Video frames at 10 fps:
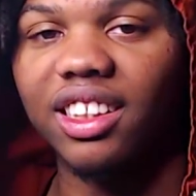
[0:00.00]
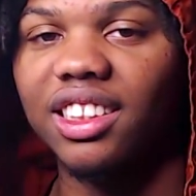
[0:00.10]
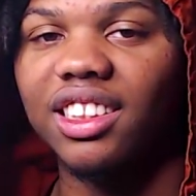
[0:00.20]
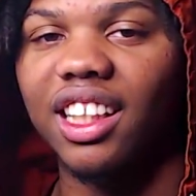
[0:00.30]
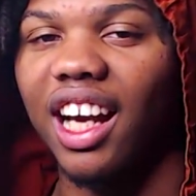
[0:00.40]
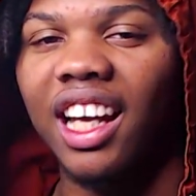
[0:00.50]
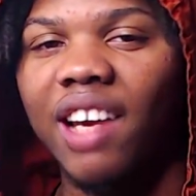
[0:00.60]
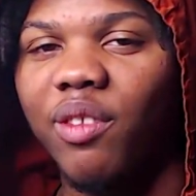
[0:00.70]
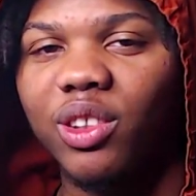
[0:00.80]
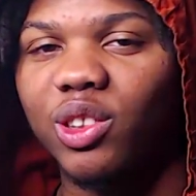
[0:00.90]
This is like, I
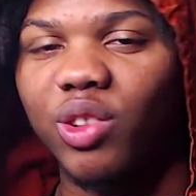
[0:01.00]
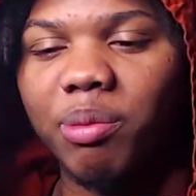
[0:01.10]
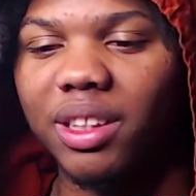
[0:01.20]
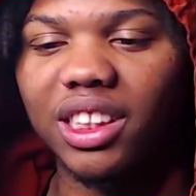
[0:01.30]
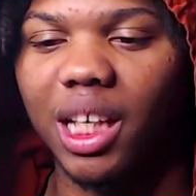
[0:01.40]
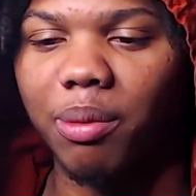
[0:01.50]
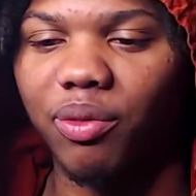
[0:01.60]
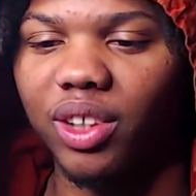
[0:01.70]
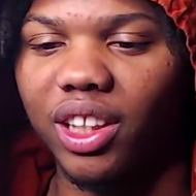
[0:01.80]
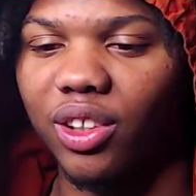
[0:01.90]
never script these type
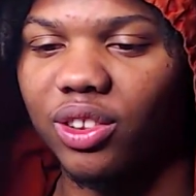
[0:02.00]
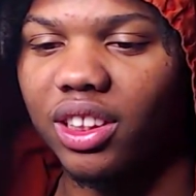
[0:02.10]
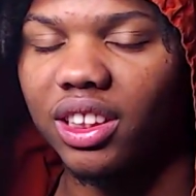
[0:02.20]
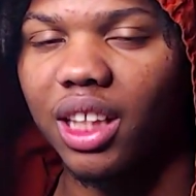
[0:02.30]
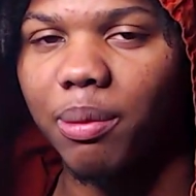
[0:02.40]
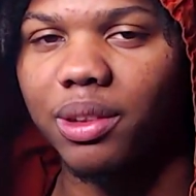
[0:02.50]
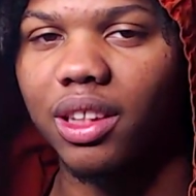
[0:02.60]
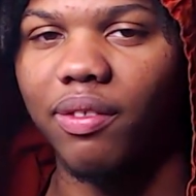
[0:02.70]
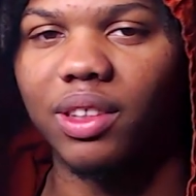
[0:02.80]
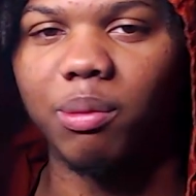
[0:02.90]
of videos. This type of
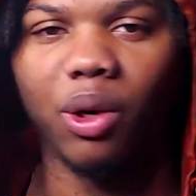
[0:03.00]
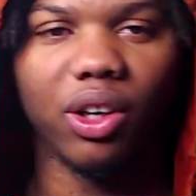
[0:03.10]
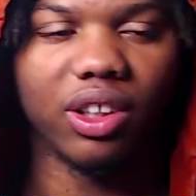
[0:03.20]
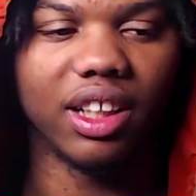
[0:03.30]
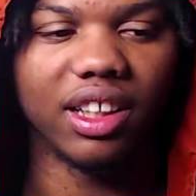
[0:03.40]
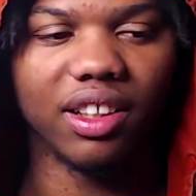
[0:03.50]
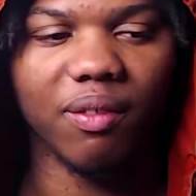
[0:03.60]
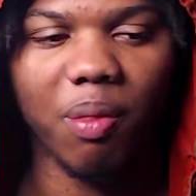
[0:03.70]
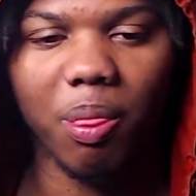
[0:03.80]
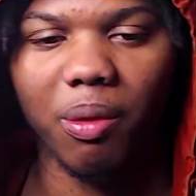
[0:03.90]
stuff is more like
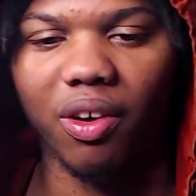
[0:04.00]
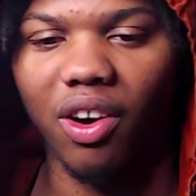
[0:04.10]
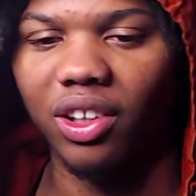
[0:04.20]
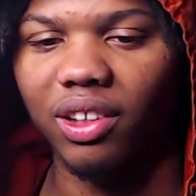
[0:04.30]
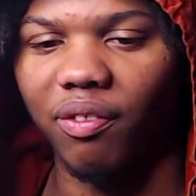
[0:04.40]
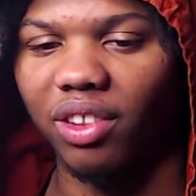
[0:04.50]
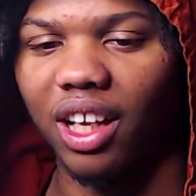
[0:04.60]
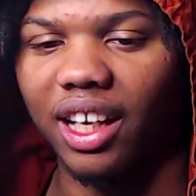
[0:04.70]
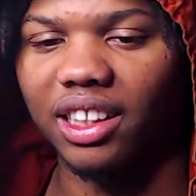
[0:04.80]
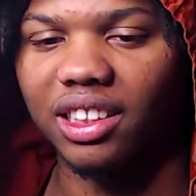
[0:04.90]
on the
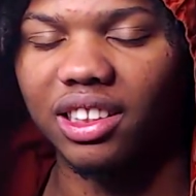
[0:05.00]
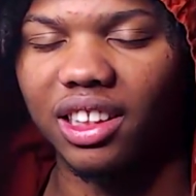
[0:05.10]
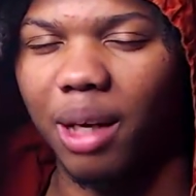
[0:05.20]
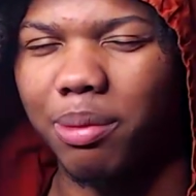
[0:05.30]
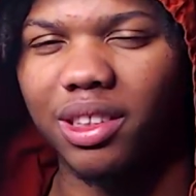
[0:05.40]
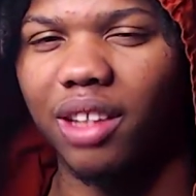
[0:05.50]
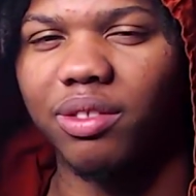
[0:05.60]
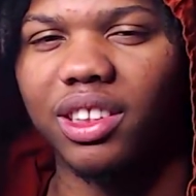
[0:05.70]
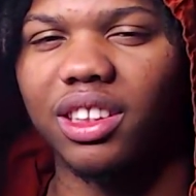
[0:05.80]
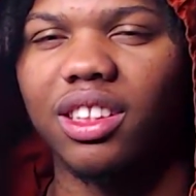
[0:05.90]
fly type of
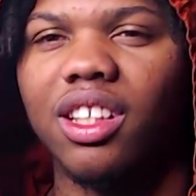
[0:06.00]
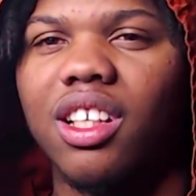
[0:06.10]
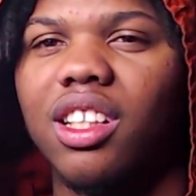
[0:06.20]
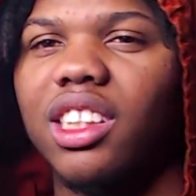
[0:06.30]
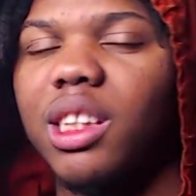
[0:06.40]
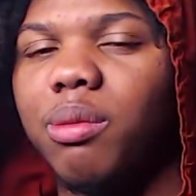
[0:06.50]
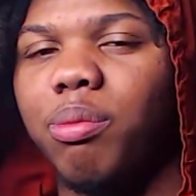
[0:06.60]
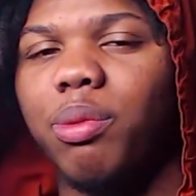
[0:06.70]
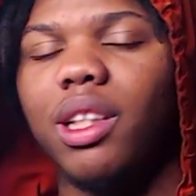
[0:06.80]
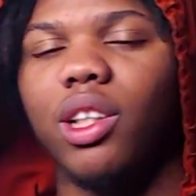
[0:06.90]
stuff. Just,
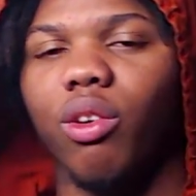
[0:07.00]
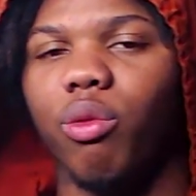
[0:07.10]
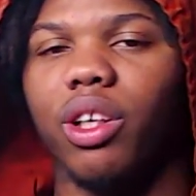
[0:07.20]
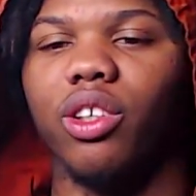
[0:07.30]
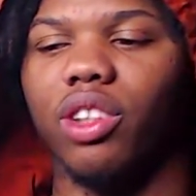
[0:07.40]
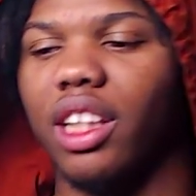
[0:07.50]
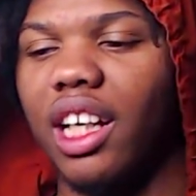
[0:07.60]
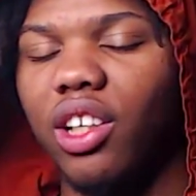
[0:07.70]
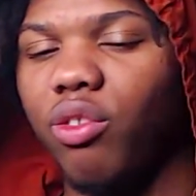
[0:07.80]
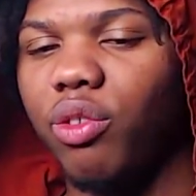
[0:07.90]
just being real.
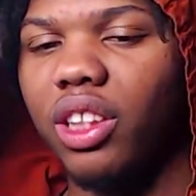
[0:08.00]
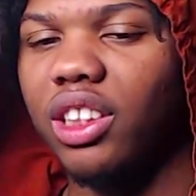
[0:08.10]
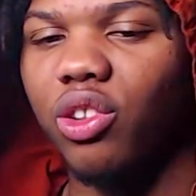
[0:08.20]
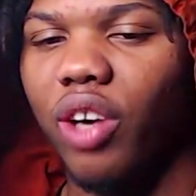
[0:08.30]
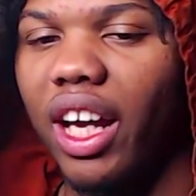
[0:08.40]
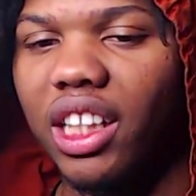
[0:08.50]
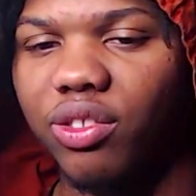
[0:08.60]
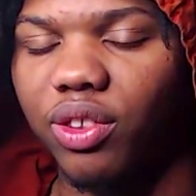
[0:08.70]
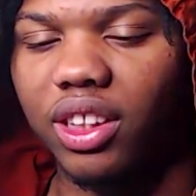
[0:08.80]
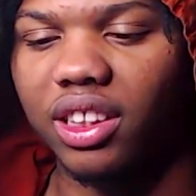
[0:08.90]
Like, I don't really do edits
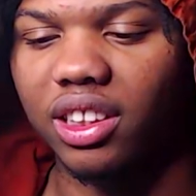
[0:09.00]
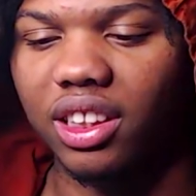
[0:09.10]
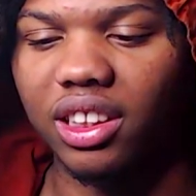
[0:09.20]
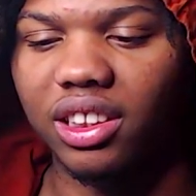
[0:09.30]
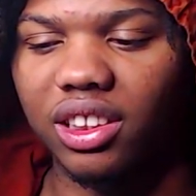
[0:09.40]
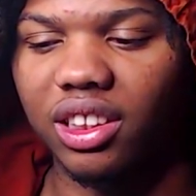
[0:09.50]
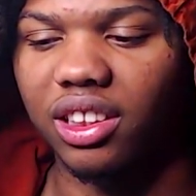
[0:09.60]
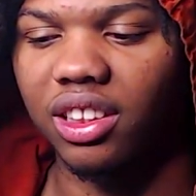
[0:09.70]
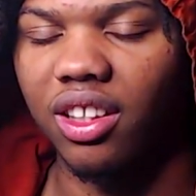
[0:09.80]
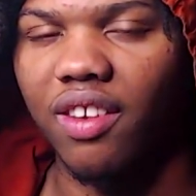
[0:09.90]
for this. It's
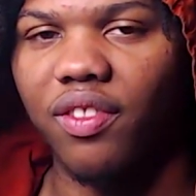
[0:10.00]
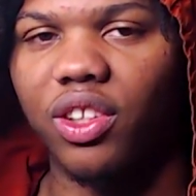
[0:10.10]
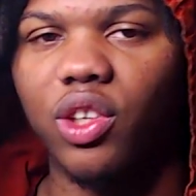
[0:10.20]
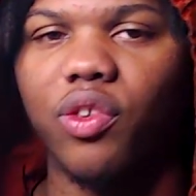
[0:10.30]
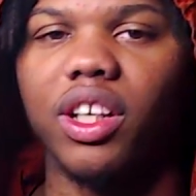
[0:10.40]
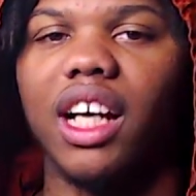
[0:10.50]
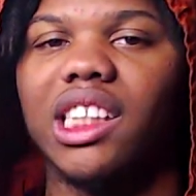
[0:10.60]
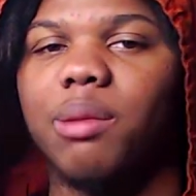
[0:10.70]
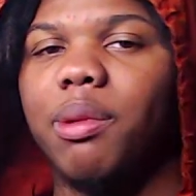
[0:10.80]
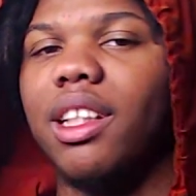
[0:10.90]
just you and I
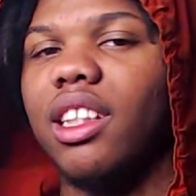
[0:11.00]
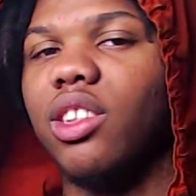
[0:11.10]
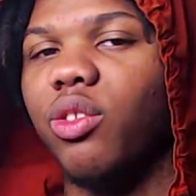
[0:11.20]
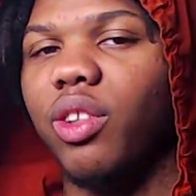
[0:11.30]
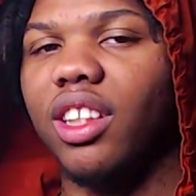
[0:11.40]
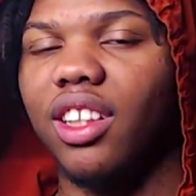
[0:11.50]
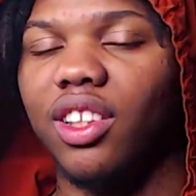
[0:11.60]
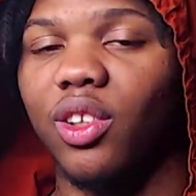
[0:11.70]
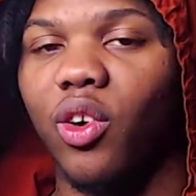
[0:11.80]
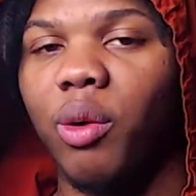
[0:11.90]
speaking to one
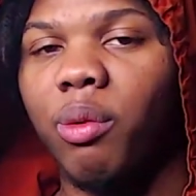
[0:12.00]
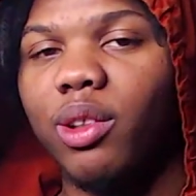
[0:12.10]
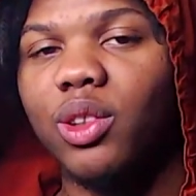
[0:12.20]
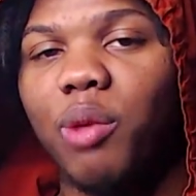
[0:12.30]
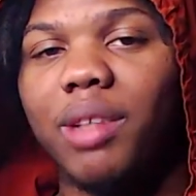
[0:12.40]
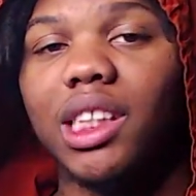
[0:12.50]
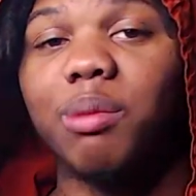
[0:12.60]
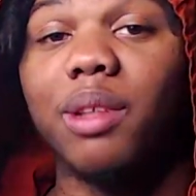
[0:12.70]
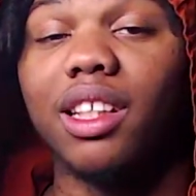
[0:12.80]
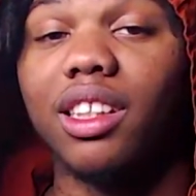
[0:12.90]
another, or more so, me
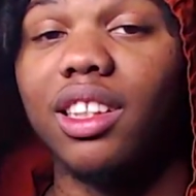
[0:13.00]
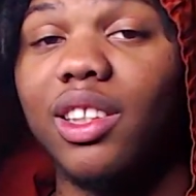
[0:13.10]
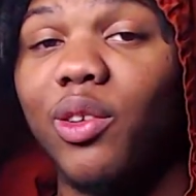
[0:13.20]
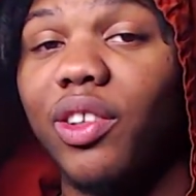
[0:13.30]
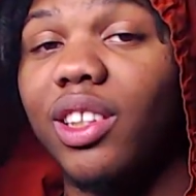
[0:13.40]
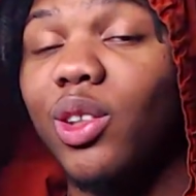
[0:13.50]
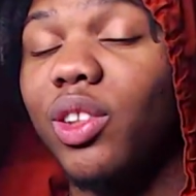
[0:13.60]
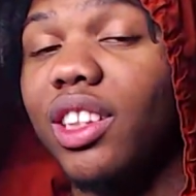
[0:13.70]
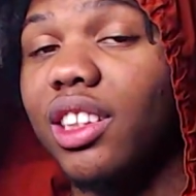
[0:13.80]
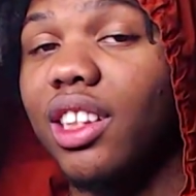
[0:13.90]
speaking to you and
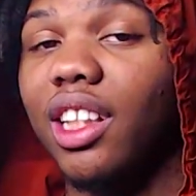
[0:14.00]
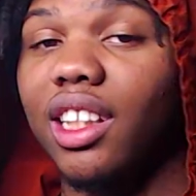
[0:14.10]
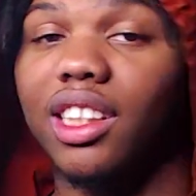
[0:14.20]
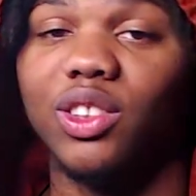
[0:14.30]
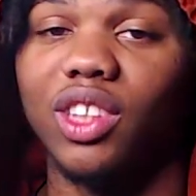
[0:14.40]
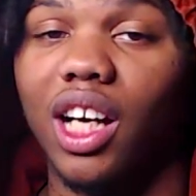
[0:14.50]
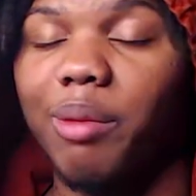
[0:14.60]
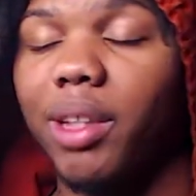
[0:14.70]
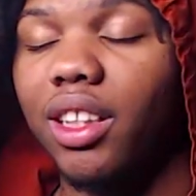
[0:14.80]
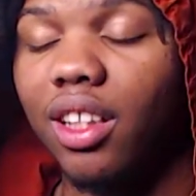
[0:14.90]
you listening, unless you
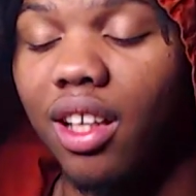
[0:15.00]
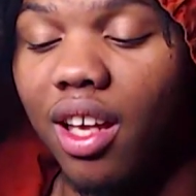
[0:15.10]
comment.